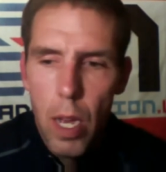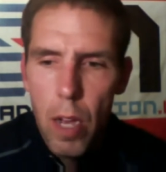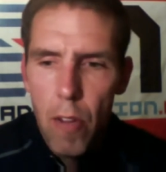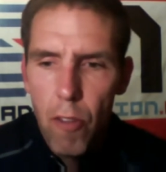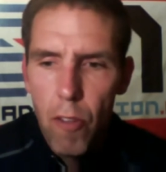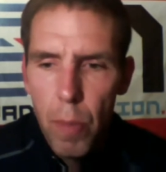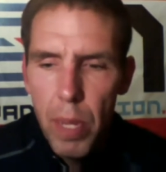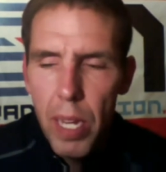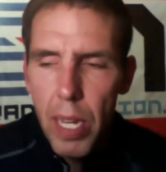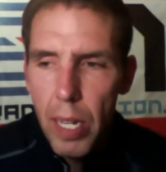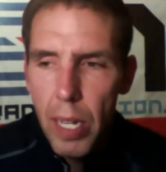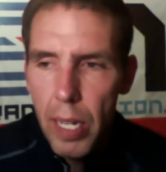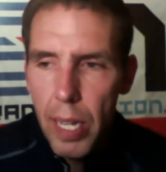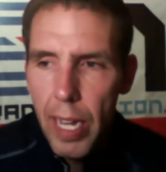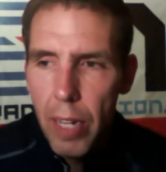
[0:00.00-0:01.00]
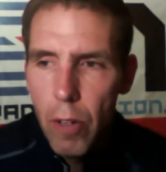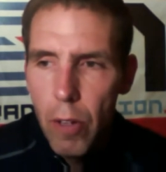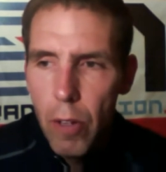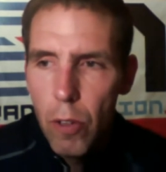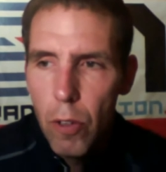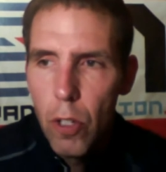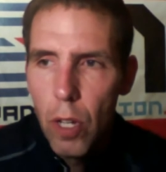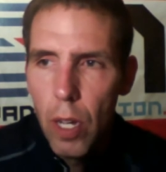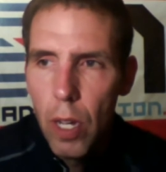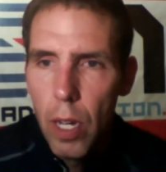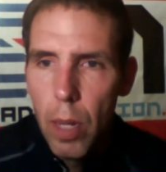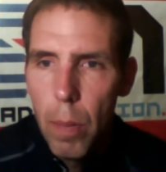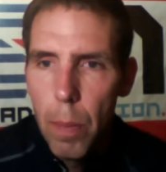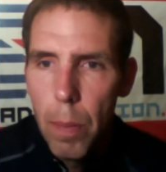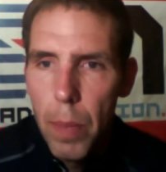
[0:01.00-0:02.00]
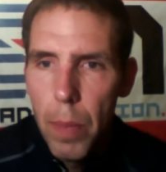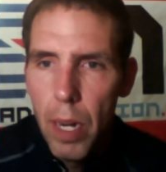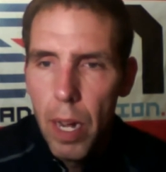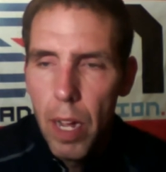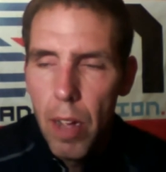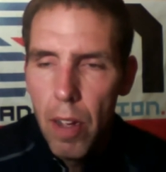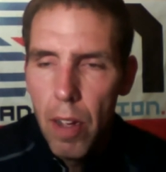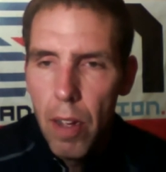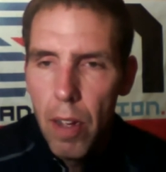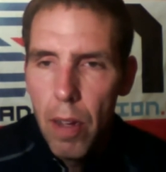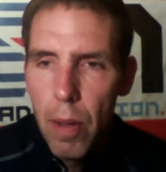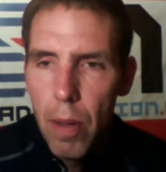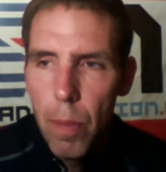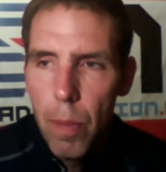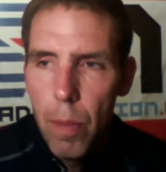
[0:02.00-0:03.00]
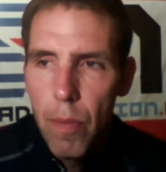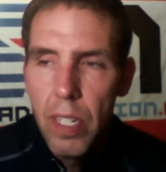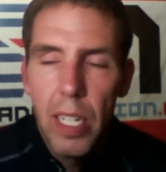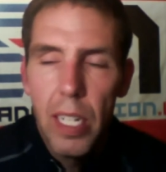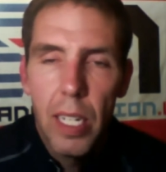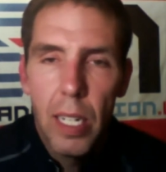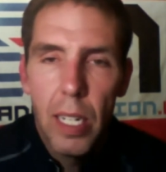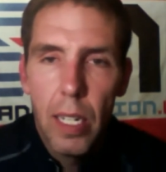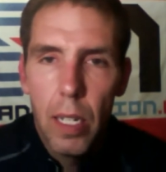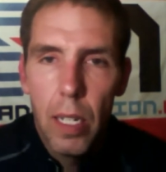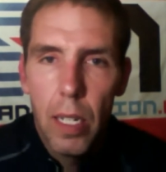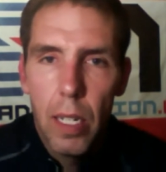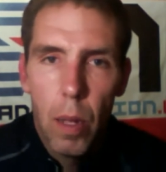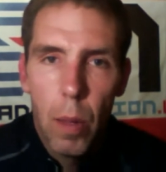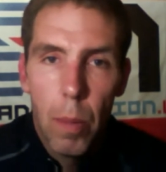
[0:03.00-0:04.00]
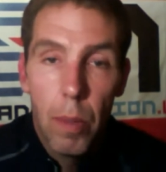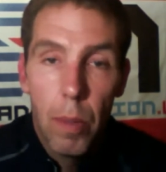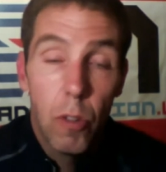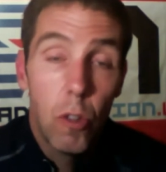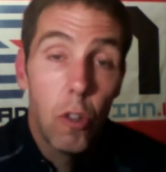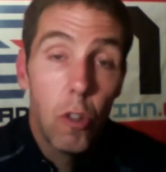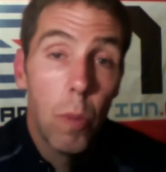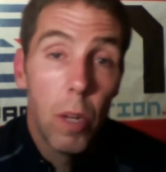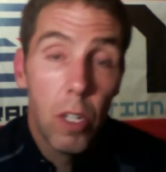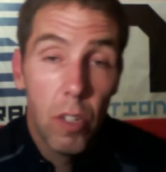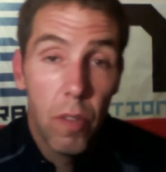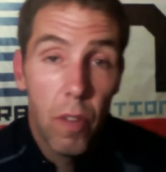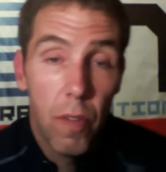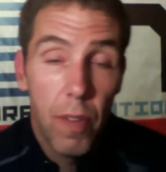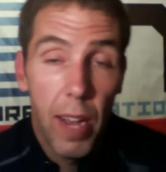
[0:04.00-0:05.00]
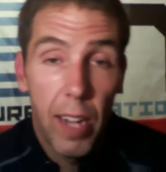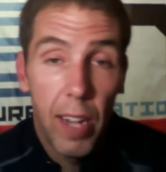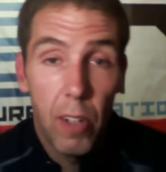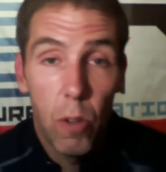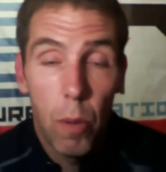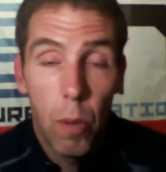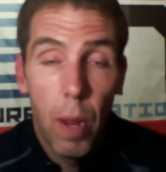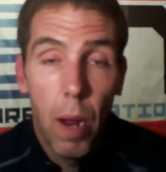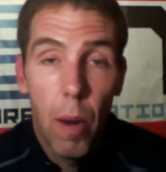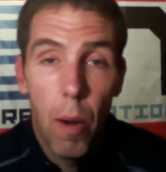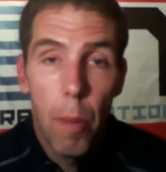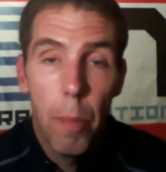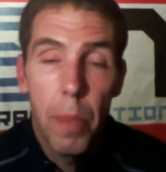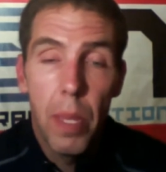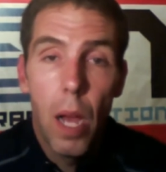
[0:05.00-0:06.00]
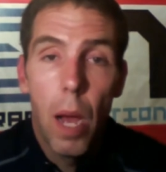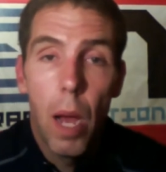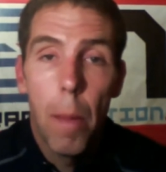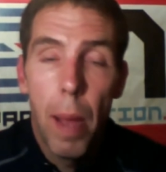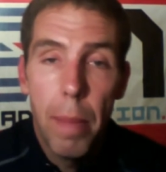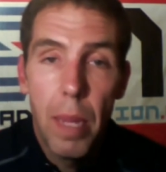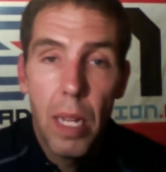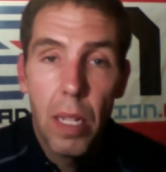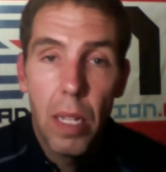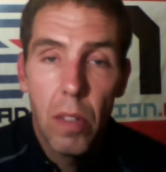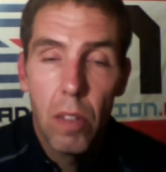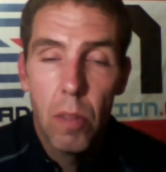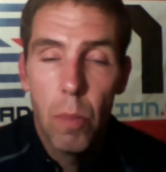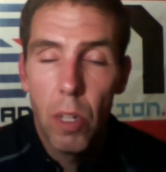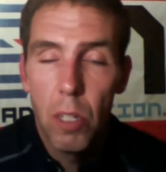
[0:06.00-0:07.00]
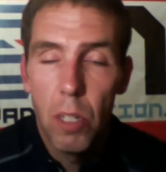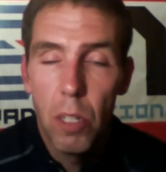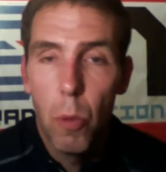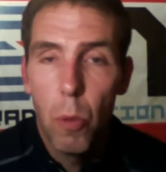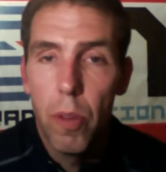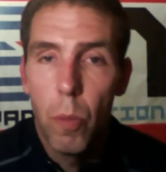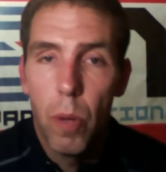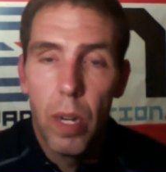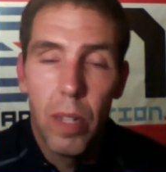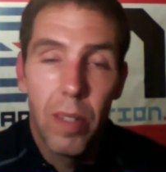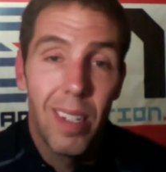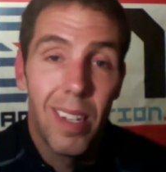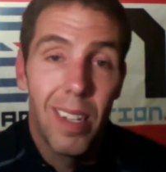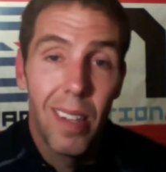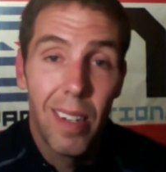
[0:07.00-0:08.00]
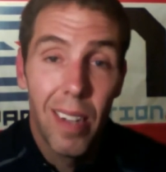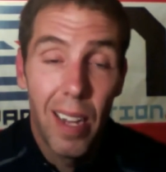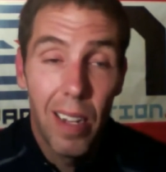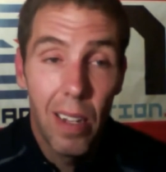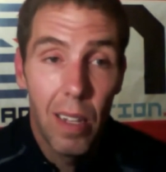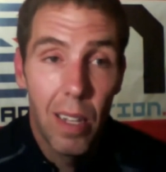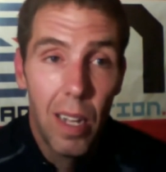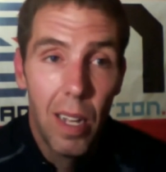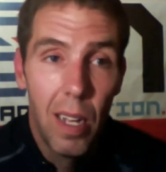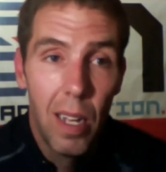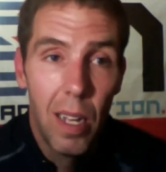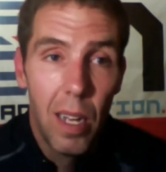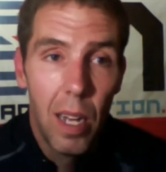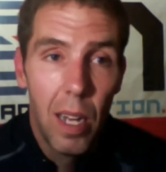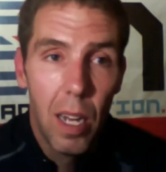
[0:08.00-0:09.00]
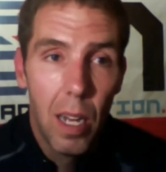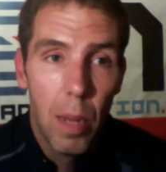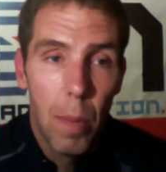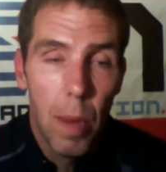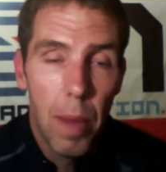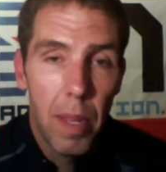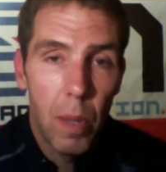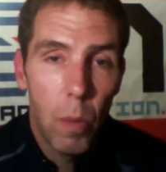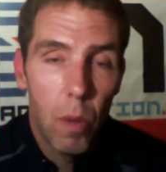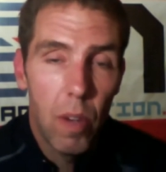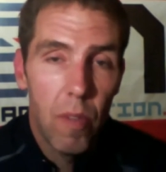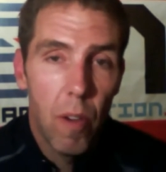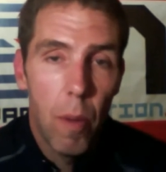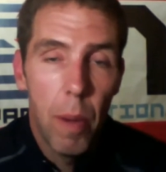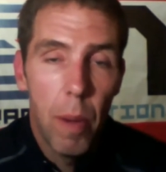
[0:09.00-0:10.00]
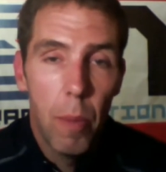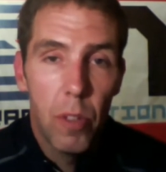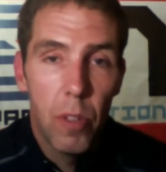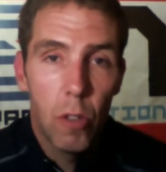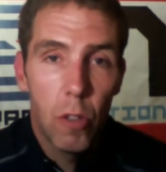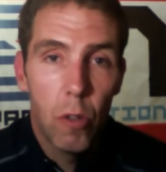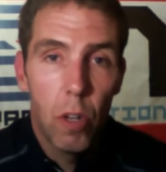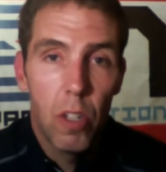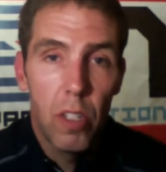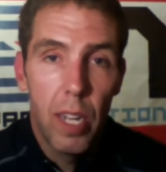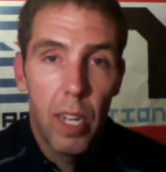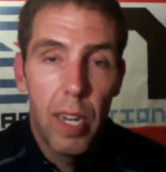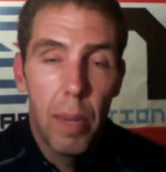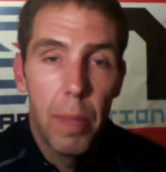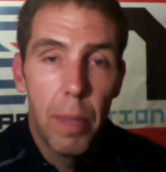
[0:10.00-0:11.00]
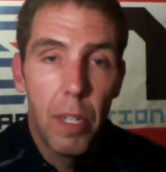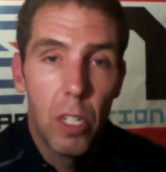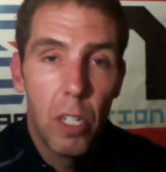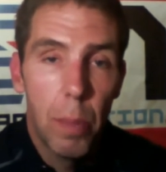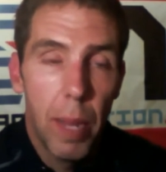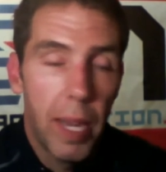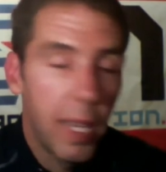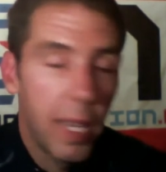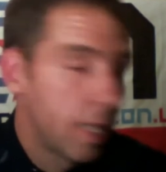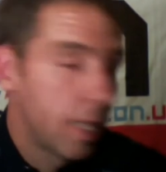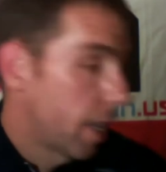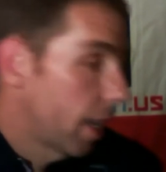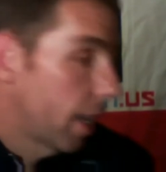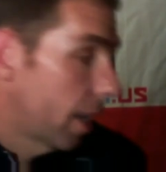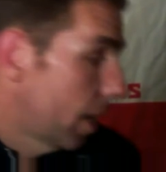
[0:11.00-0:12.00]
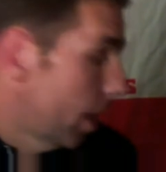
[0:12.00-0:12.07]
For me, indicators that fatigue is too much of a factor or I'm beyond my means is much more than what I see on the dial. I think one of our members, Al Truscott, had mentioned back in the day